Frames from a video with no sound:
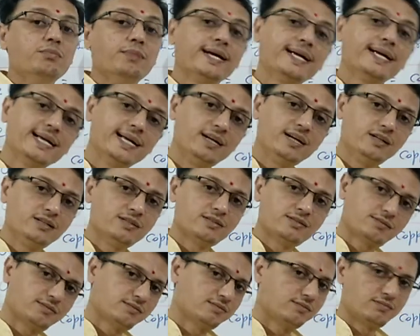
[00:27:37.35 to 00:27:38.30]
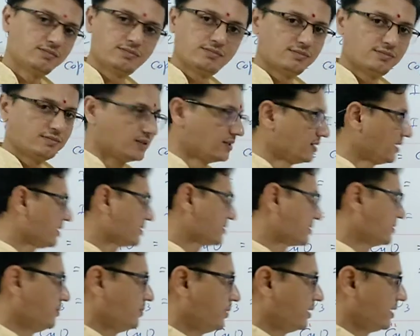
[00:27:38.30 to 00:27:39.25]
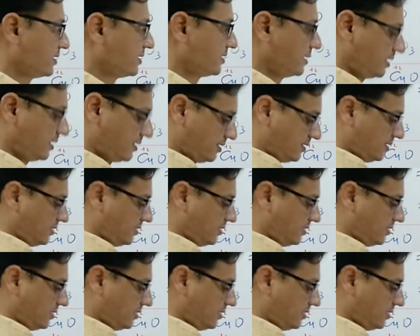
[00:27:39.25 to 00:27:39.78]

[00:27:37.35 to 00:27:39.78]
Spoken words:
manganese. As simple as that.